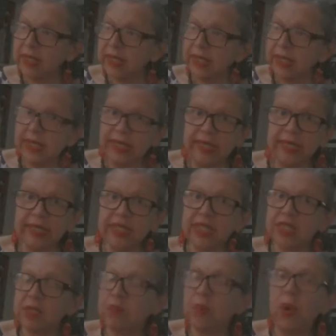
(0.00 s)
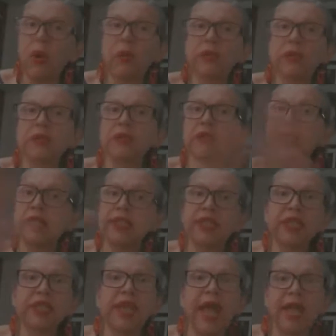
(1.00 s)
it is spawned
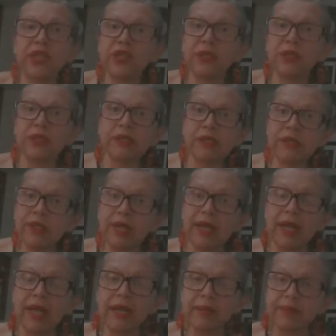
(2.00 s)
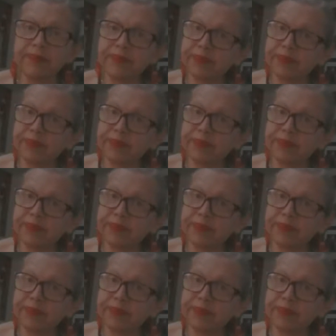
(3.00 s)
international um,